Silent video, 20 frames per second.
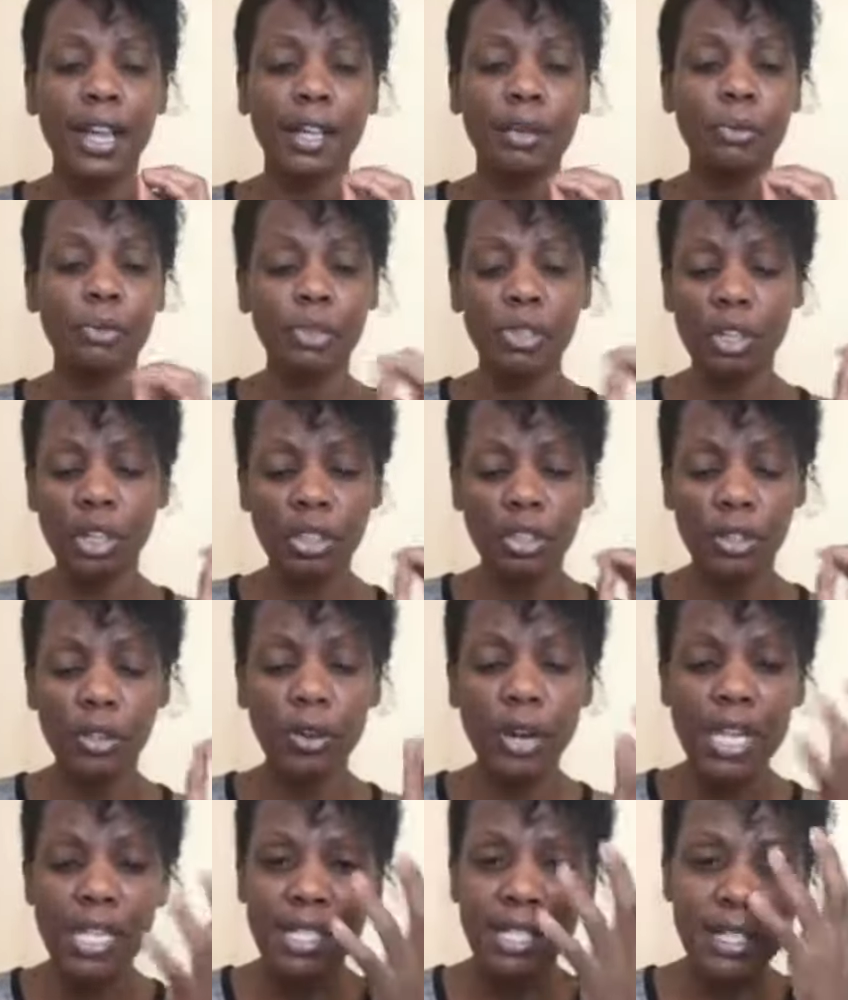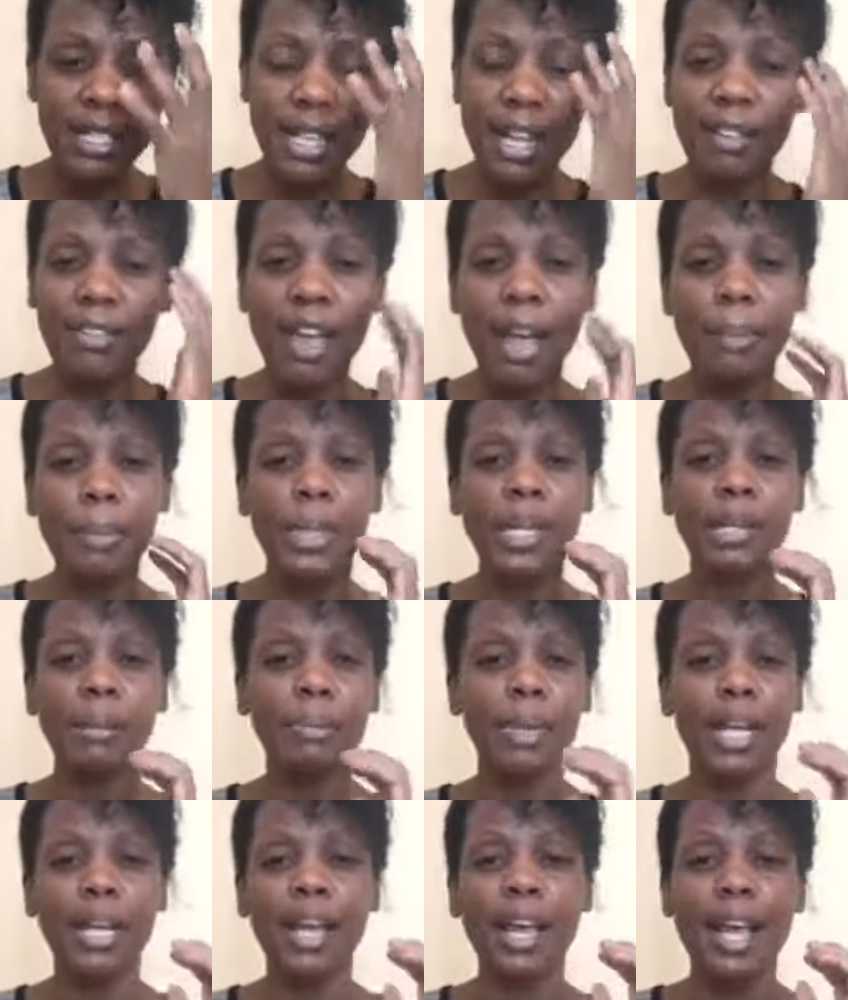it was not crazy stuff happening
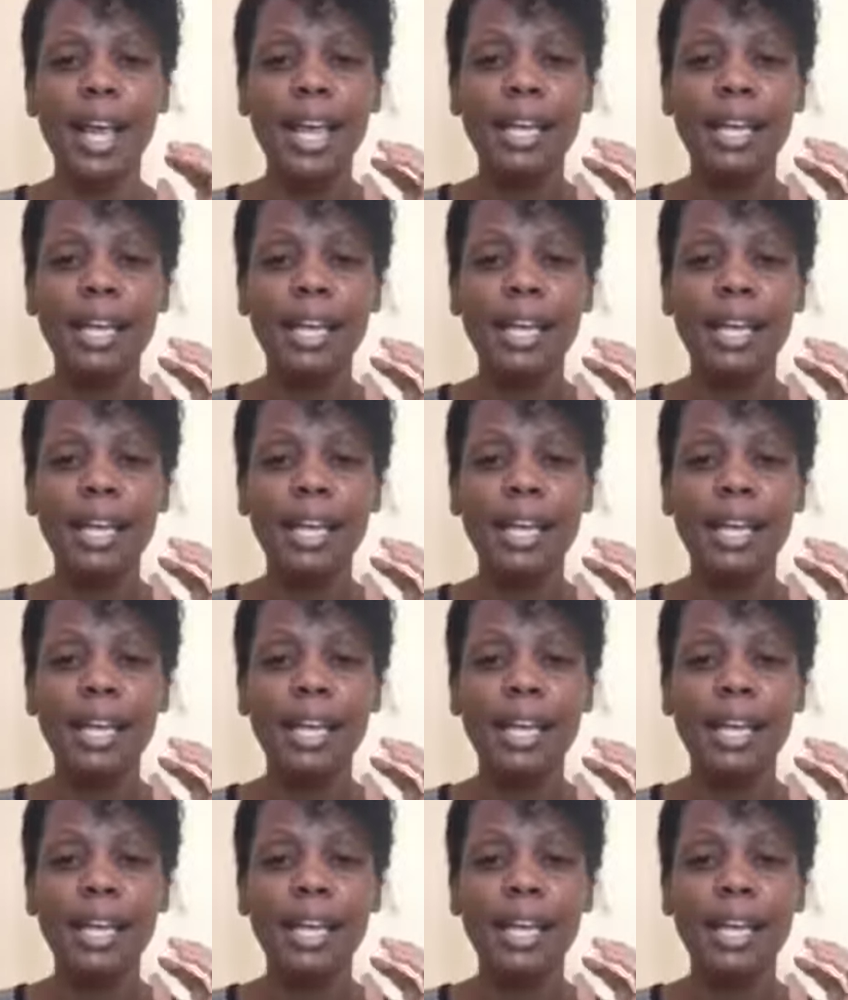but